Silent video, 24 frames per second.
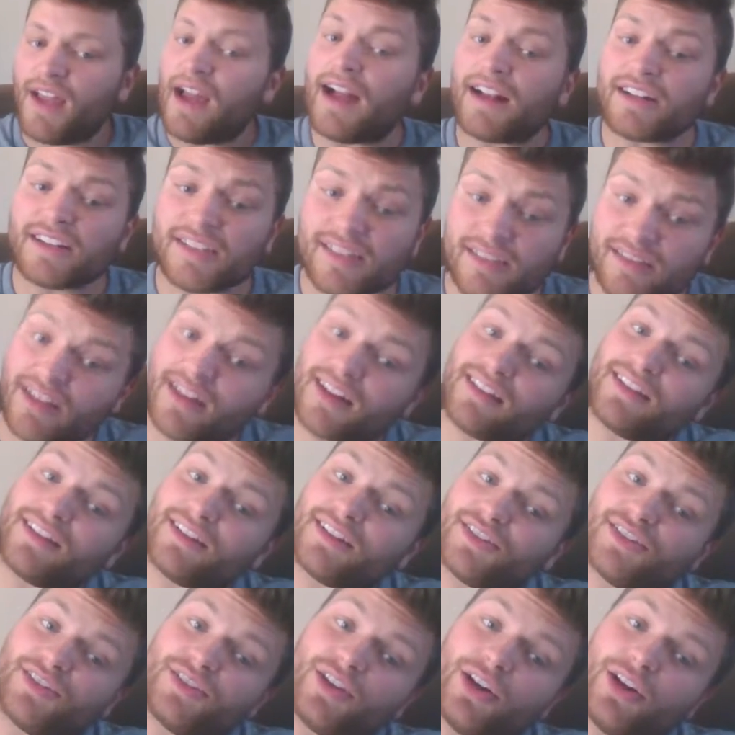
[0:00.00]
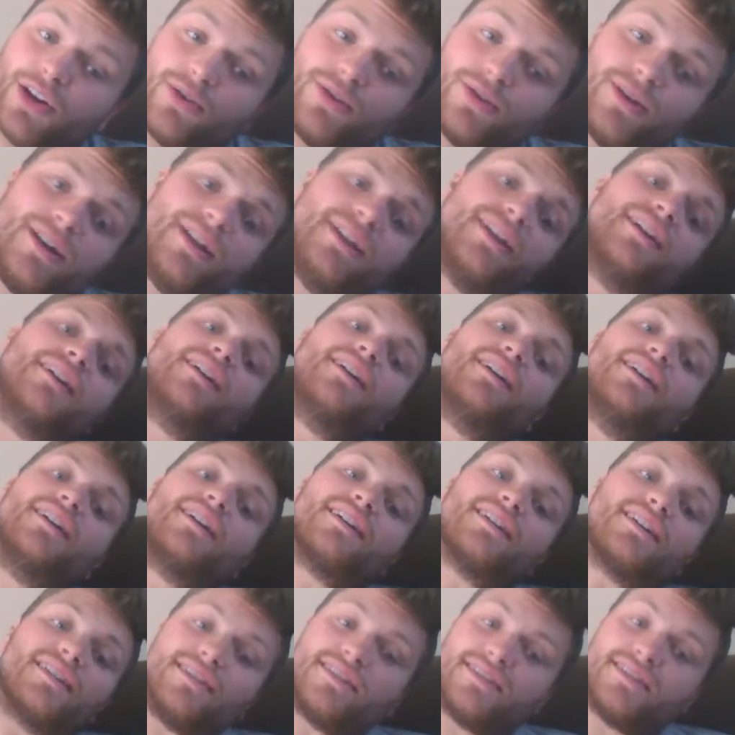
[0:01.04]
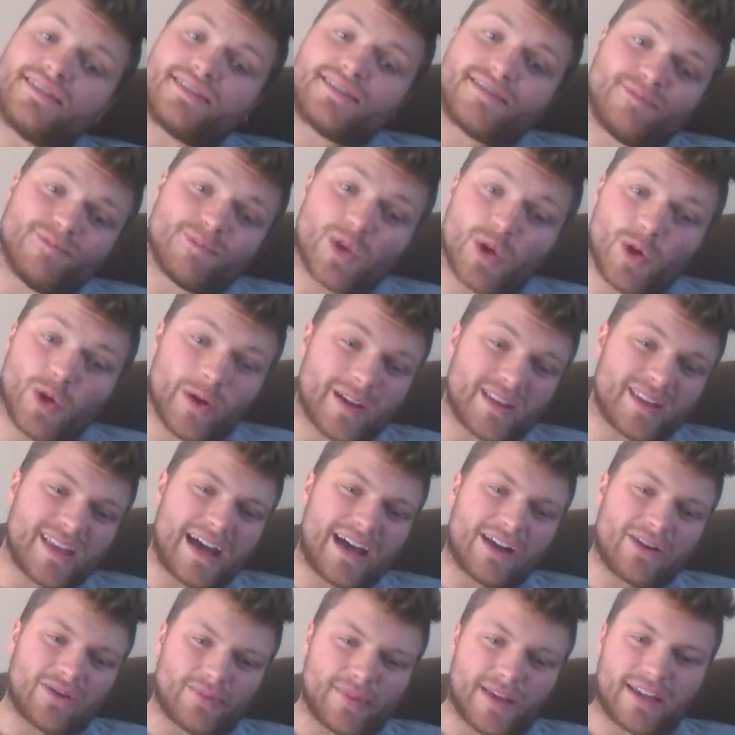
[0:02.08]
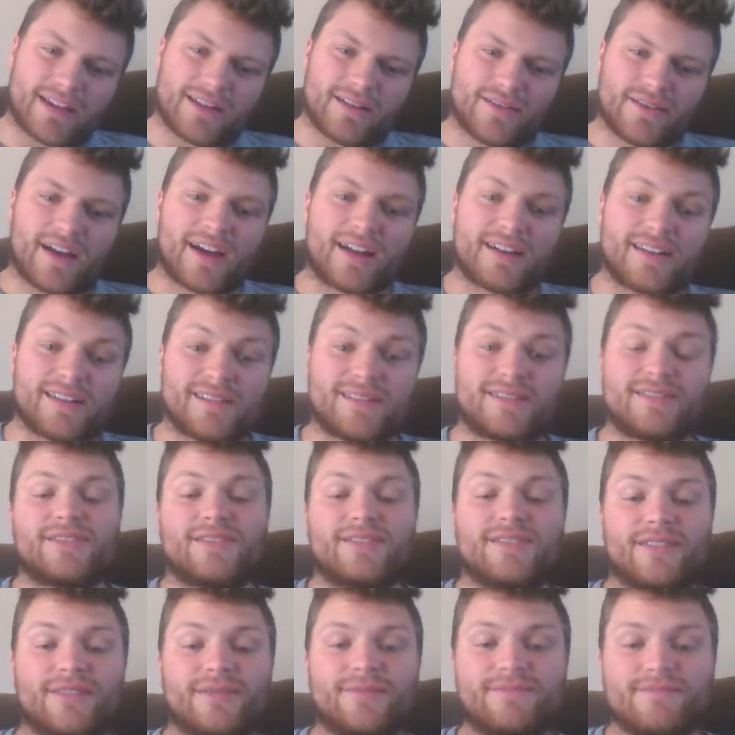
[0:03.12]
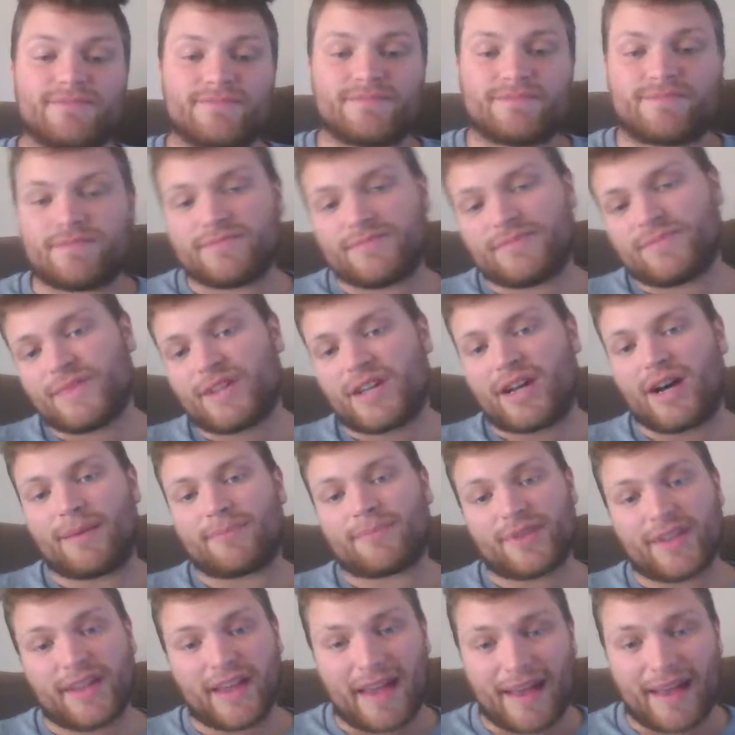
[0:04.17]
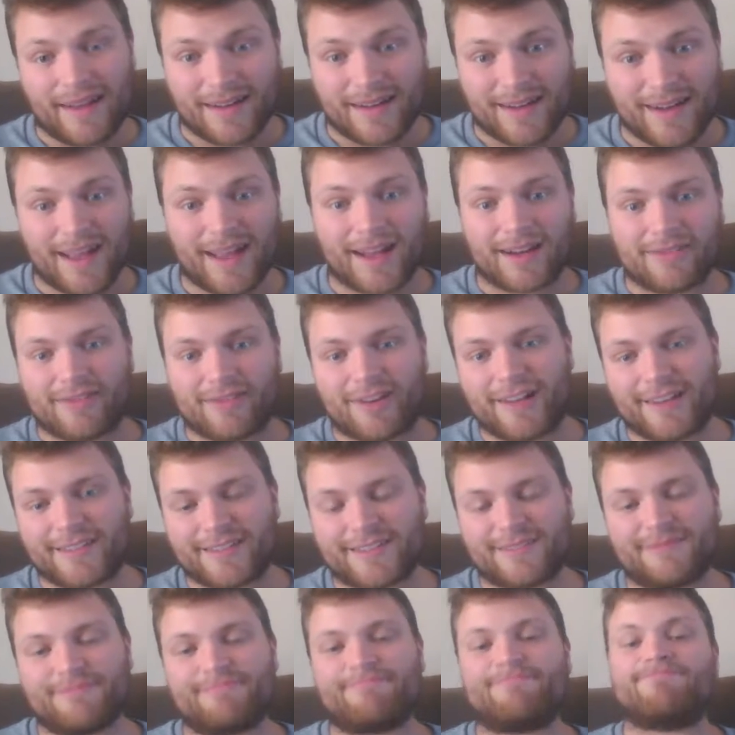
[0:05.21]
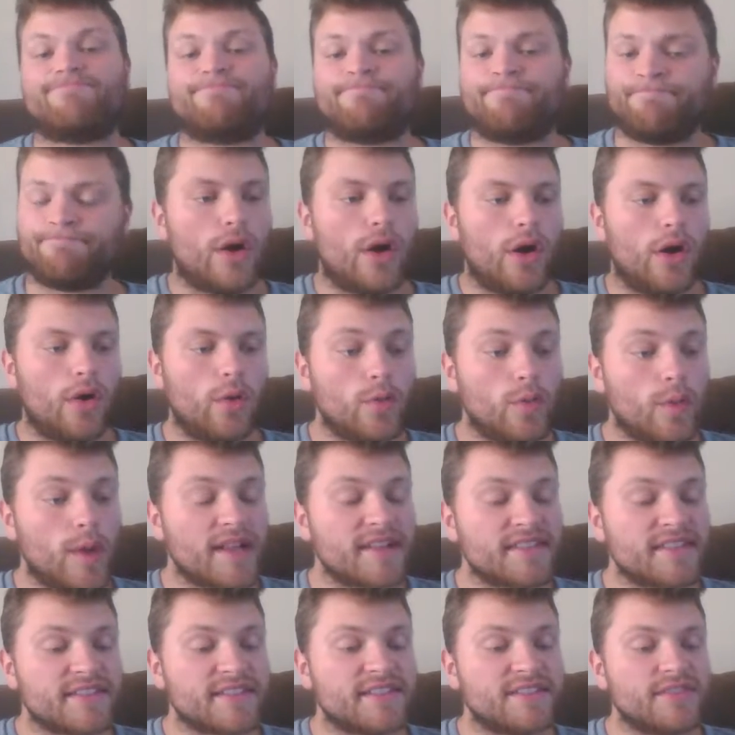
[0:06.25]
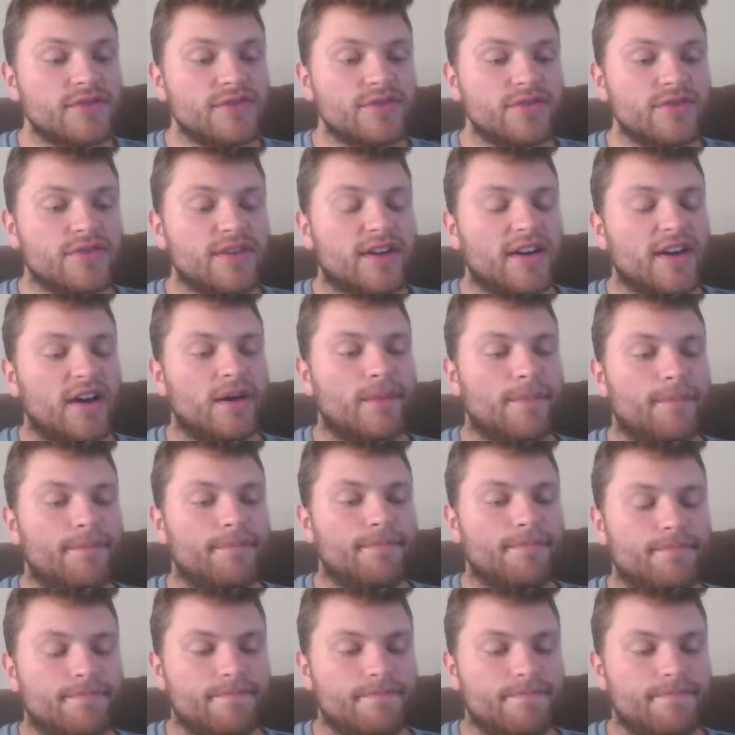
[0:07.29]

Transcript: I just thought I'd let you know, because knowing that will make it a lot easier to comprehend and analyze. Oh, whence do you come,